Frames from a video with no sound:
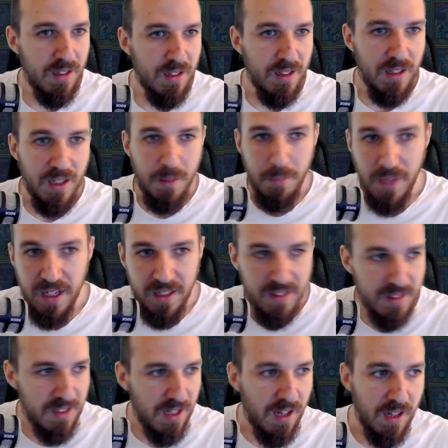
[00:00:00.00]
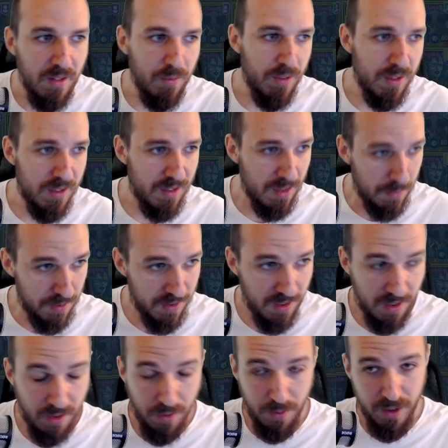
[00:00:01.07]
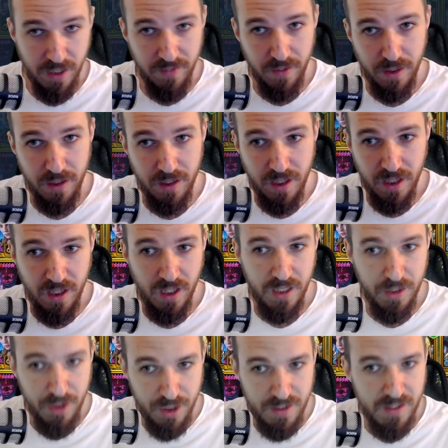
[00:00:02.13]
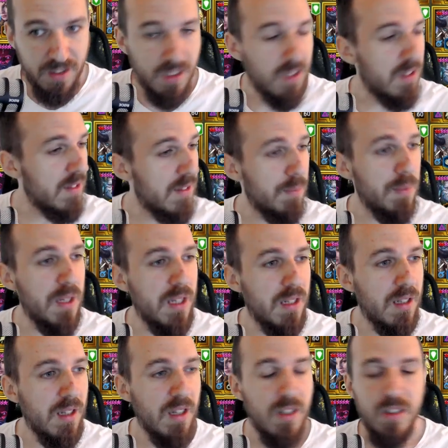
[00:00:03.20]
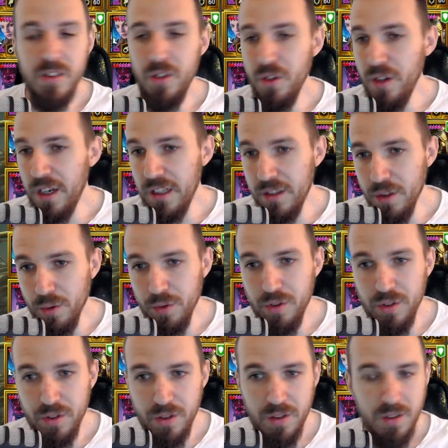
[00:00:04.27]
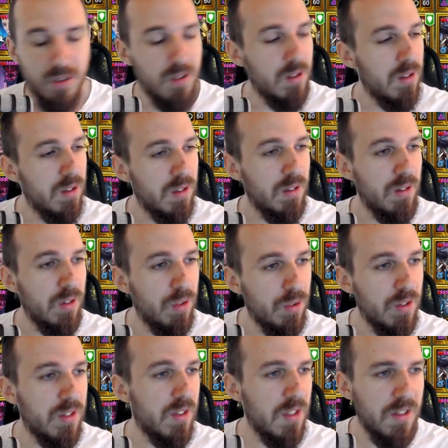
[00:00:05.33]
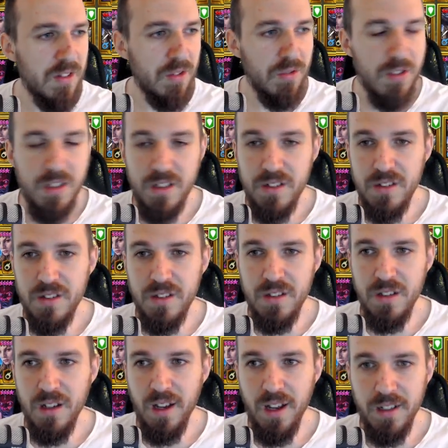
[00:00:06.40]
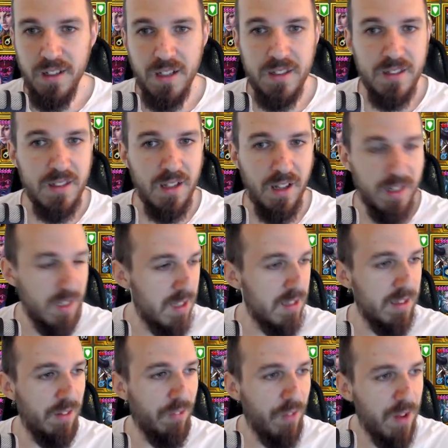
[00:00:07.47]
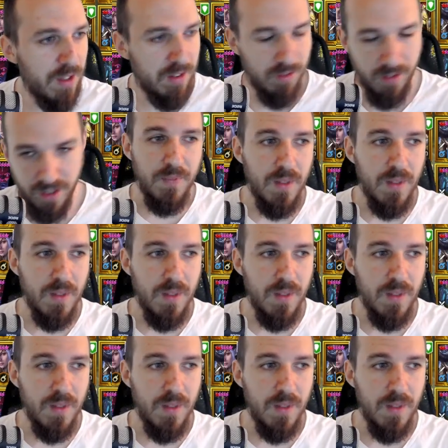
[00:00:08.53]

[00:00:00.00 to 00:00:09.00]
main stat with a substat or whatever, and you just need the speed. So you add those 2 accessories, and that's an easy fix, right?